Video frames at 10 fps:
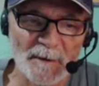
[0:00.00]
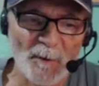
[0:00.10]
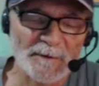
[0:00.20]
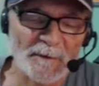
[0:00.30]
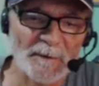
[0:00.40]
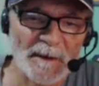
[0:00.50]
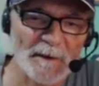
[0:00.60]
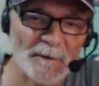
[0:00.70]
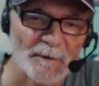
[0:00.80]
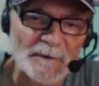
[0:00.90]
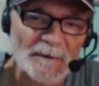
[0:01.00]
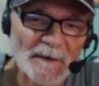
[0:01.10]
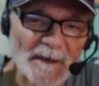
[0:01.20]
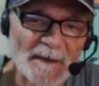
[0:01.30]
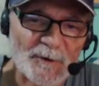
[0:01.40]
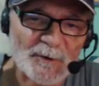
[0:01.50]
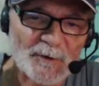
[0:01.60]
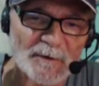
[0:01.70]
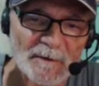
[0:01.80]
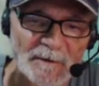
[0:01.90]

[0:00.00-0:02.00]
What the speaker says: want their ears itched.